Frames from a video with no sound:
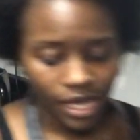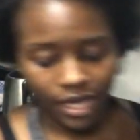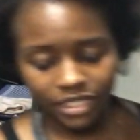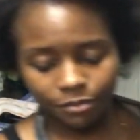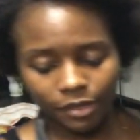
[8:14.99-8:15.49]

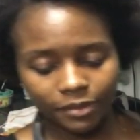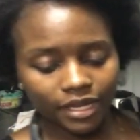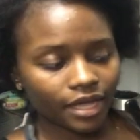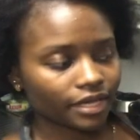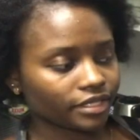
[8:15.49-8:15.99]
And
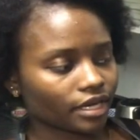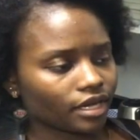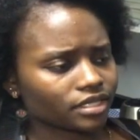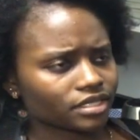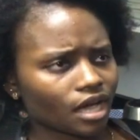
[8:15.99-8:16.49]
chimpapila
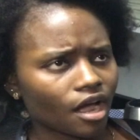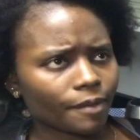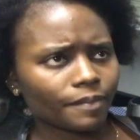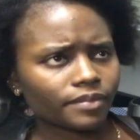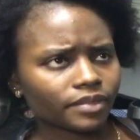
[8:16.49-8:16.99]

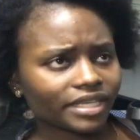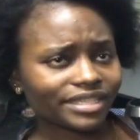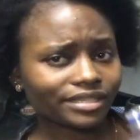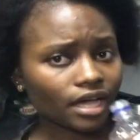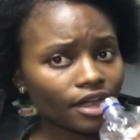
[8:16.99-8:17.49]
are
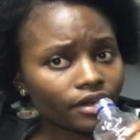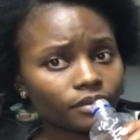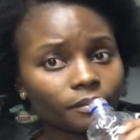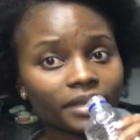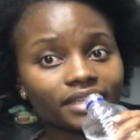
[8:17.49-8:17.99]

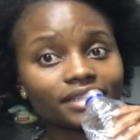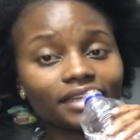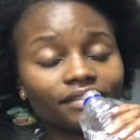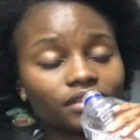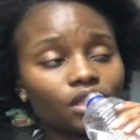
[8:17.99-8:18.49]
beans
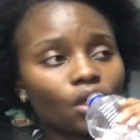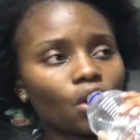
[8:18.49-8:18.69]
leaves.